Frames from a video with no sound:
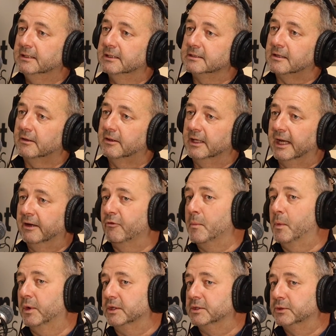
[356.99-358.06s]
Right. I think
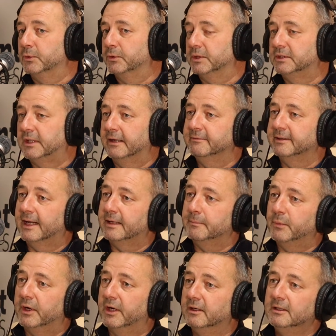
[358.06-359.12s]
everybody saw the David
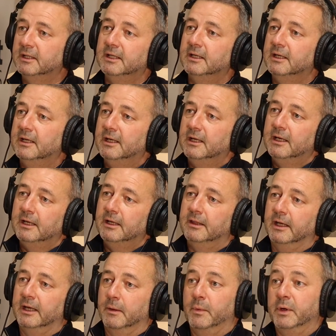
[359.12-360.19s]
Attenborough
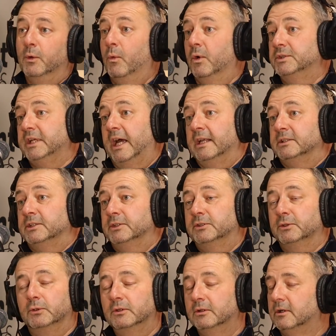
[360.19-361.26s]
thing, and we all watched that and just
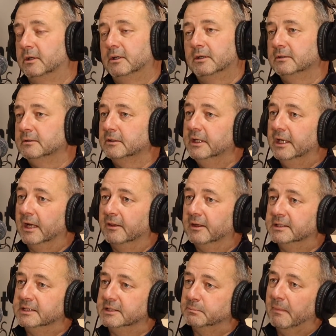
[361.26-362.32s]
thought,
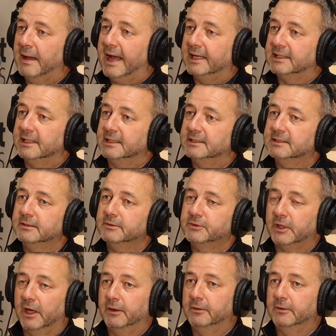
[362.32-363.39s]
this is madness. So